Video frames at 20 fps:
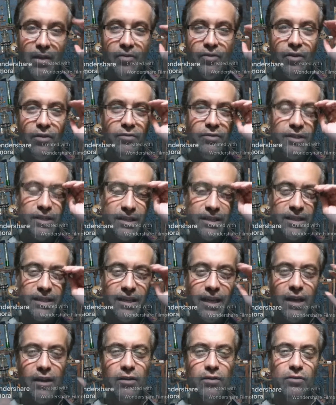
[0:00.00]
those
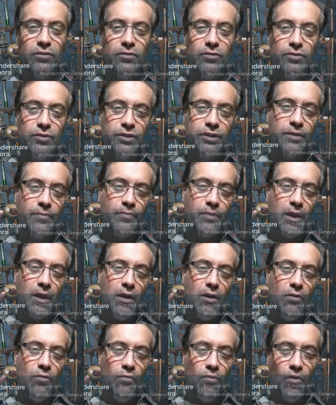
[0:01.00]
skills
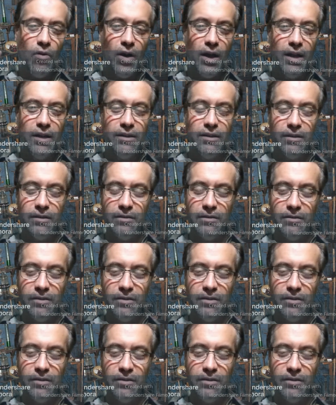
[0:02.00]
would